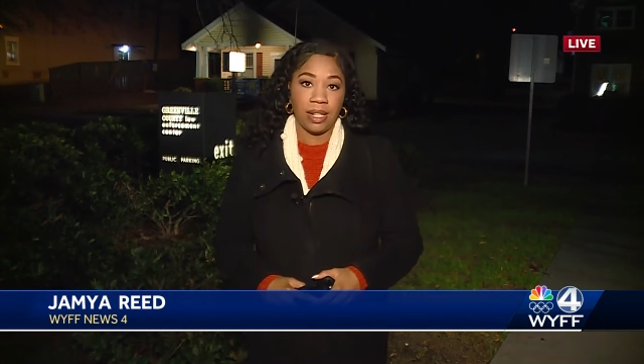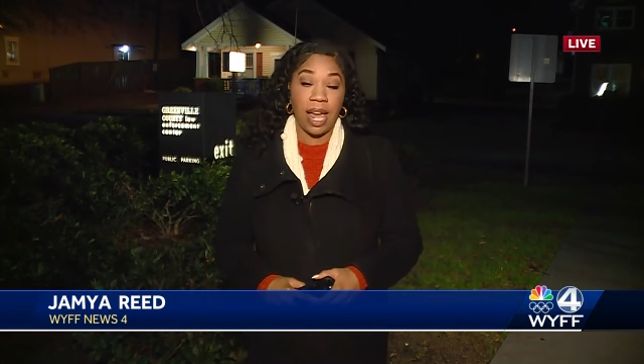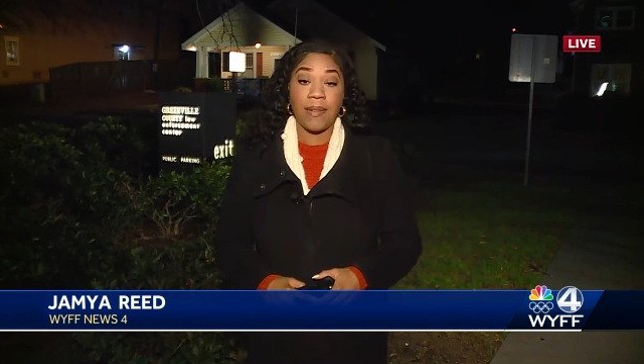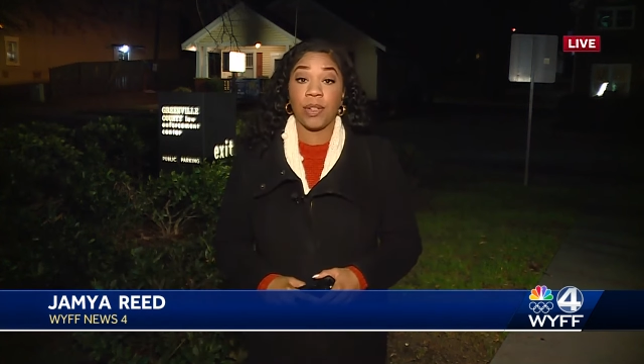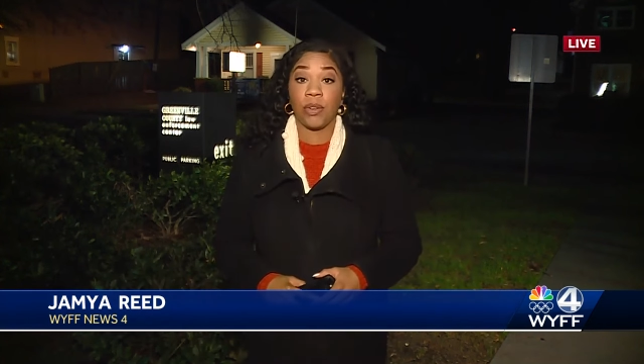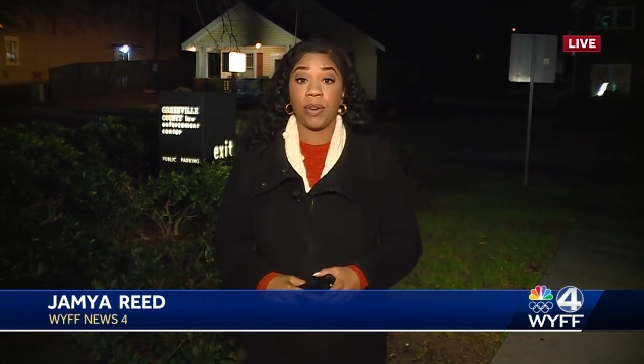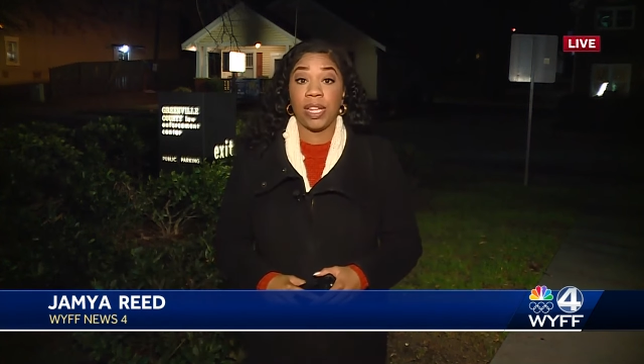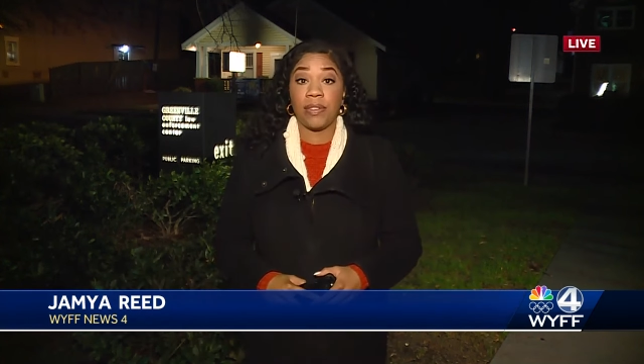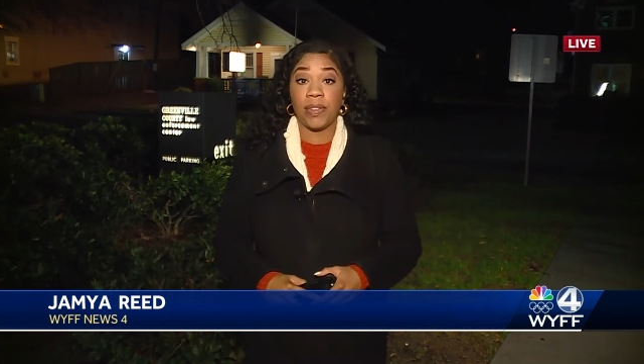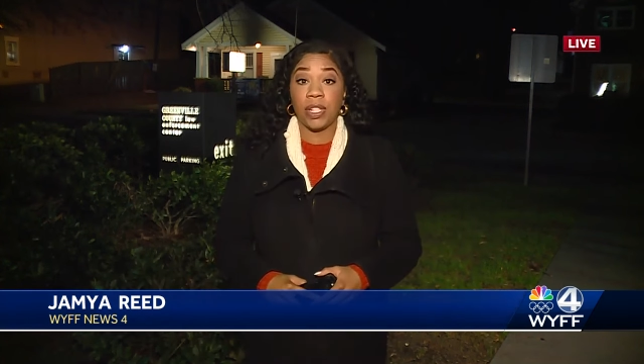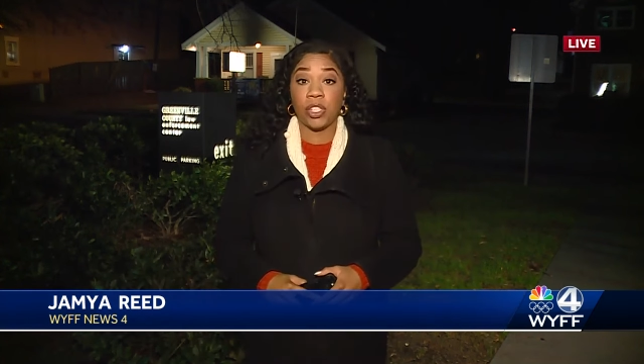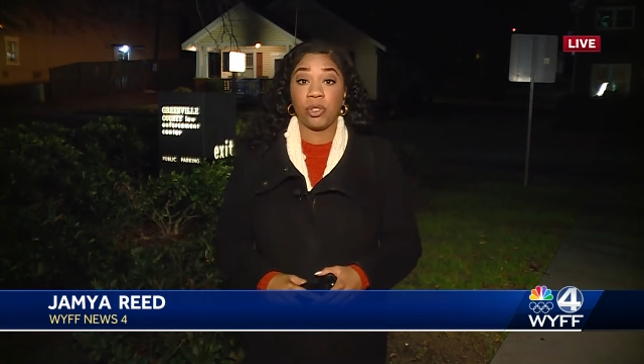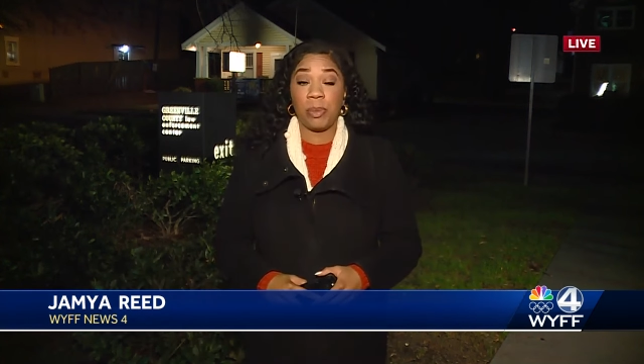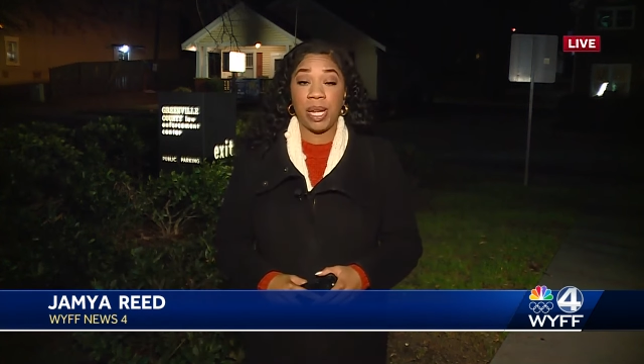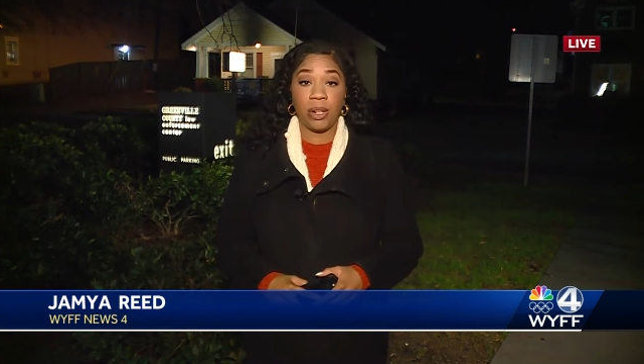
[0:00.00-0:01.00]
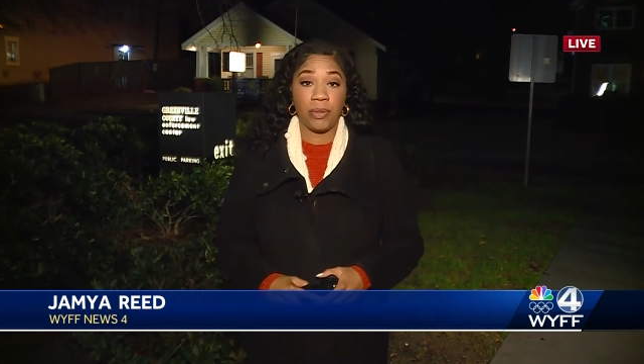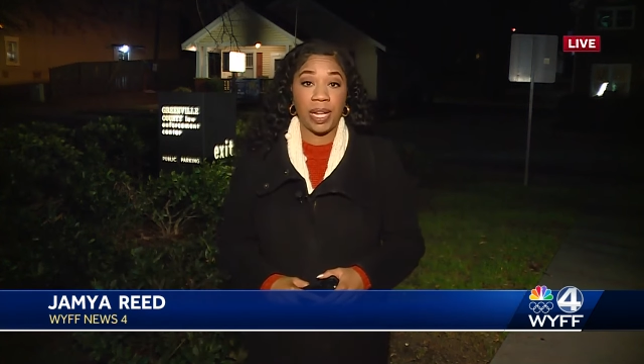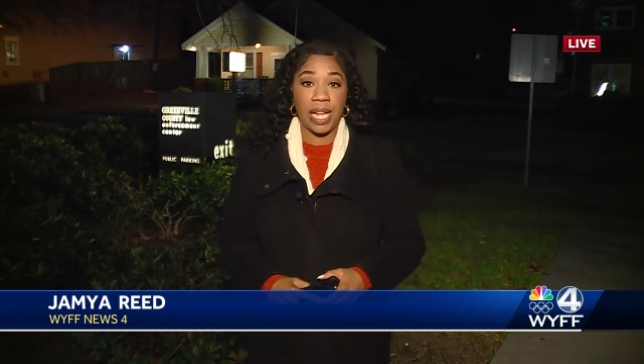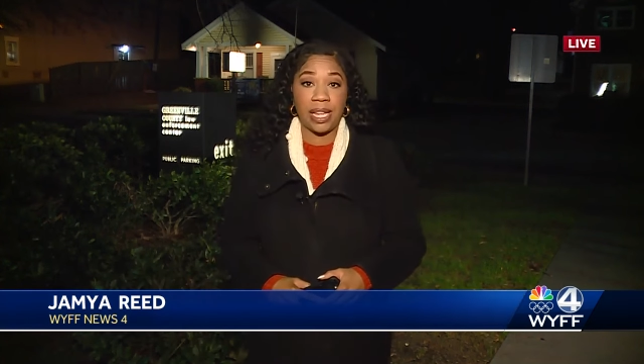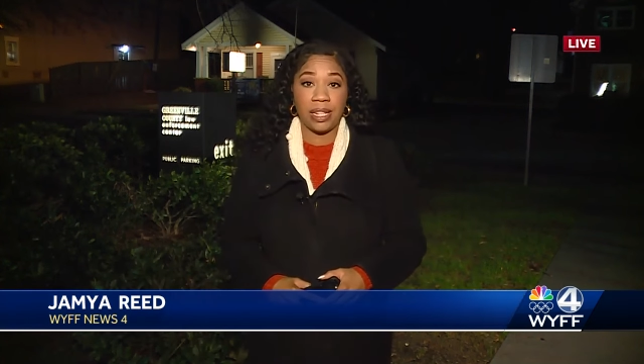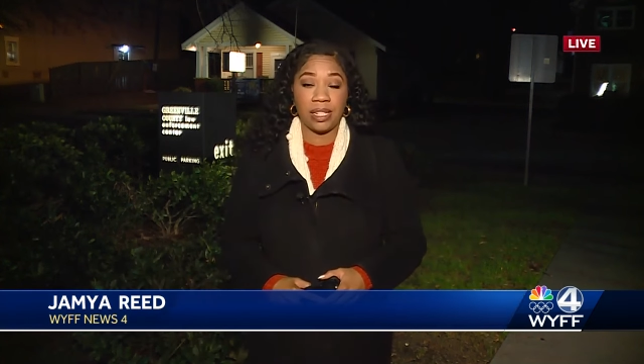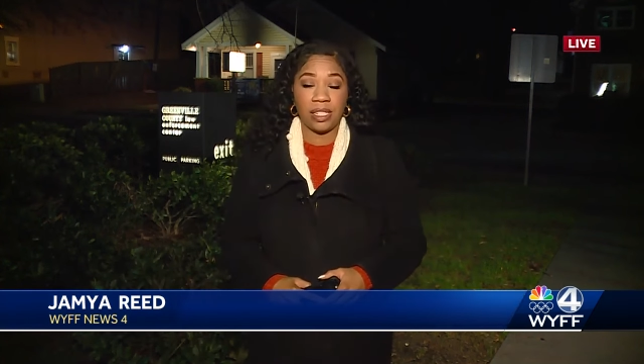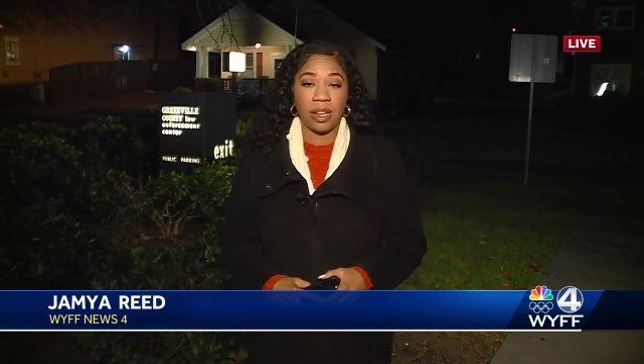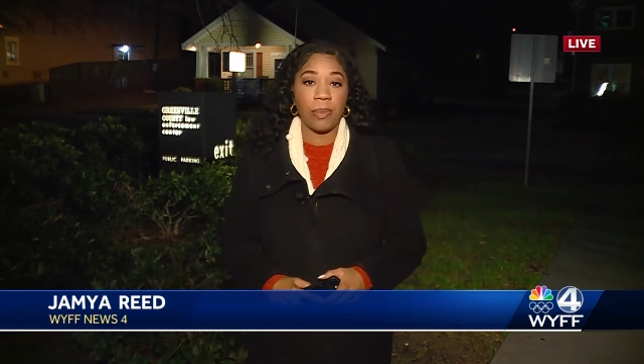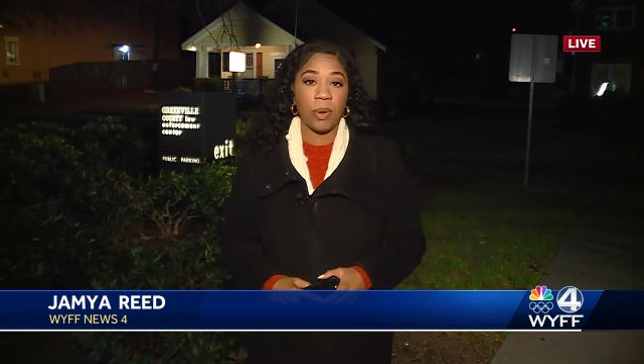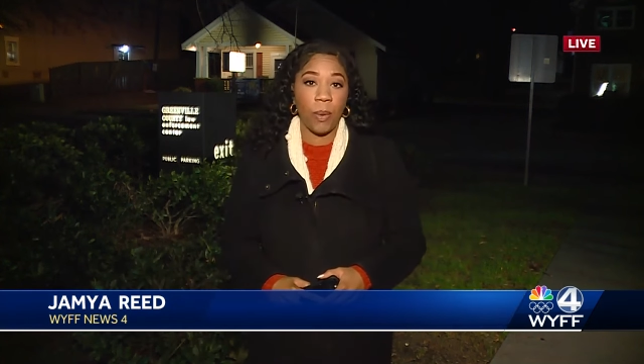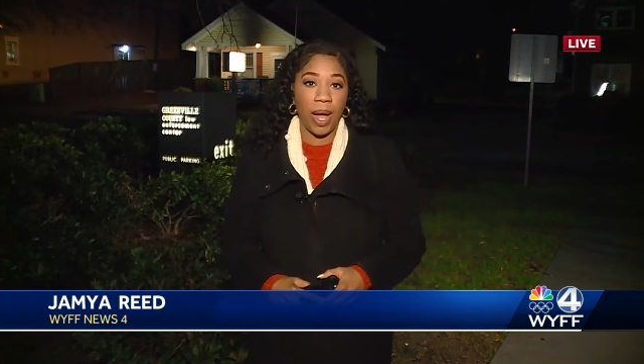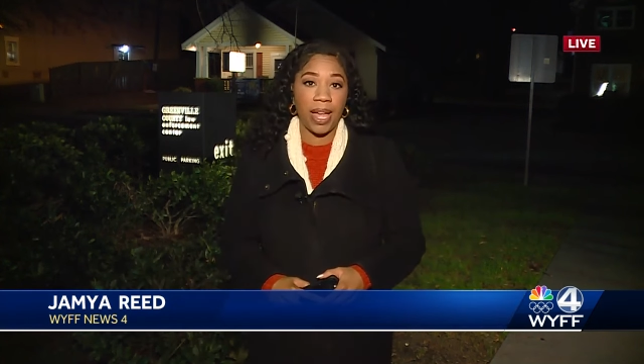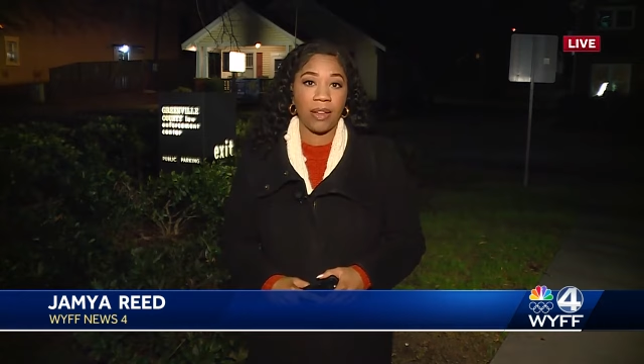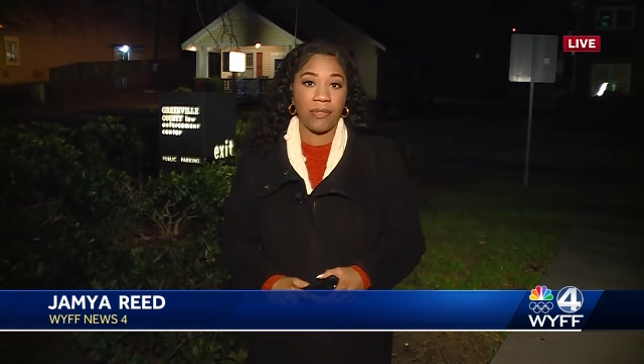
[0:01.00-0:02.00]
Live in Greenville, Jamia Reed,
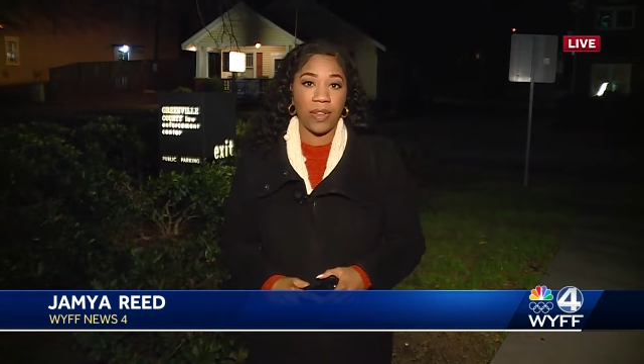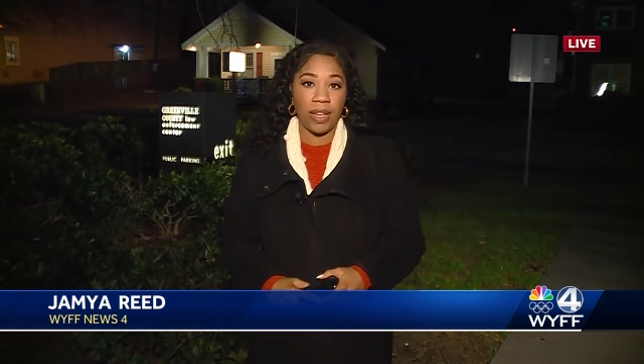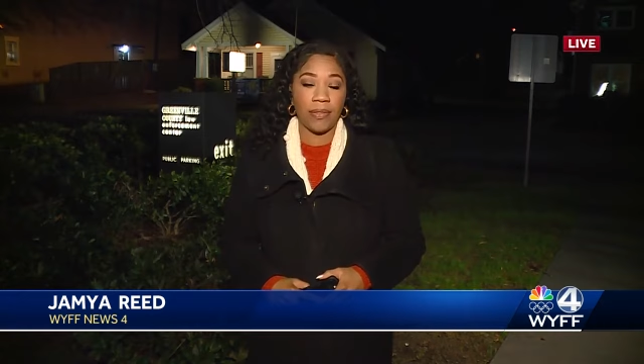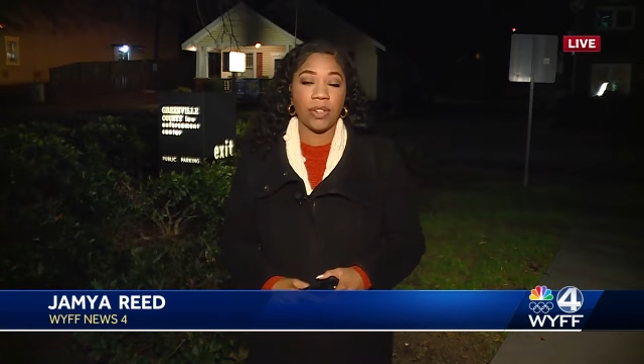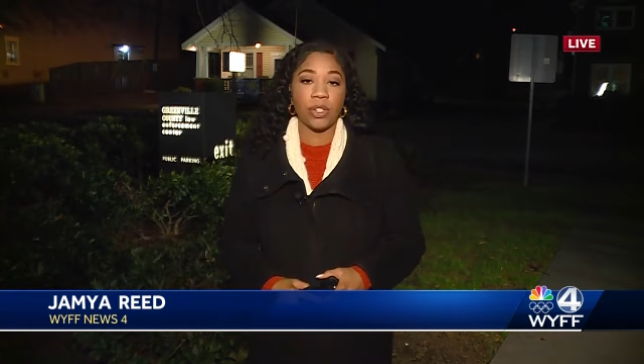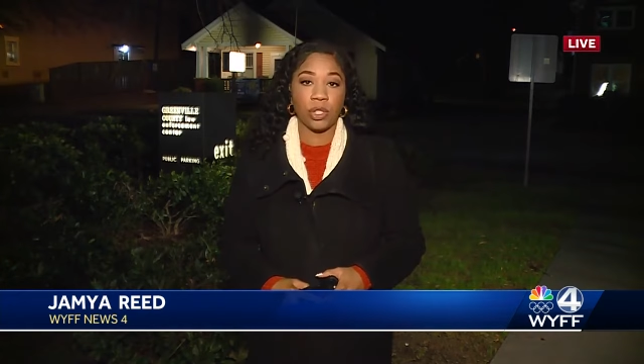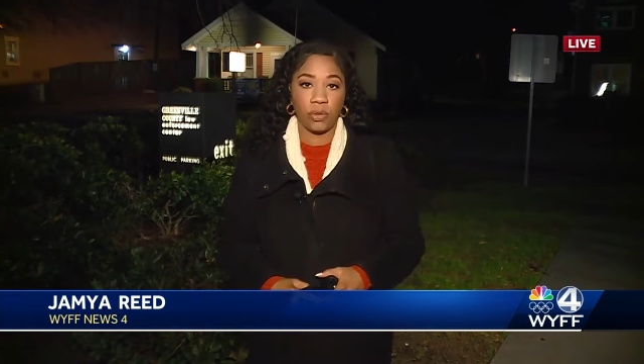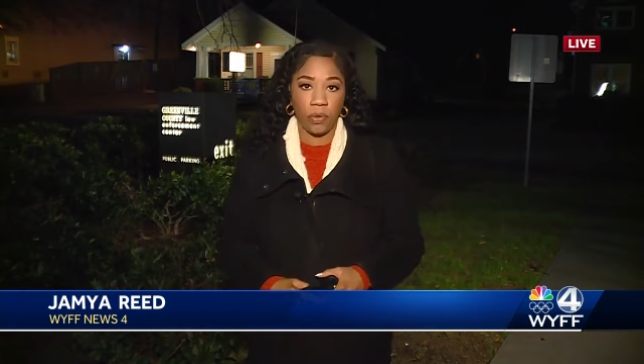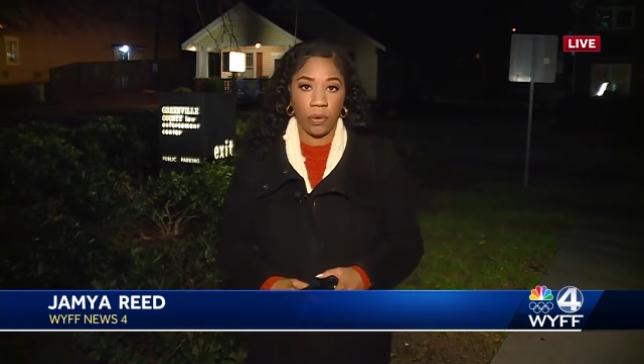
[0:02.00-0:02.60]
WYFF News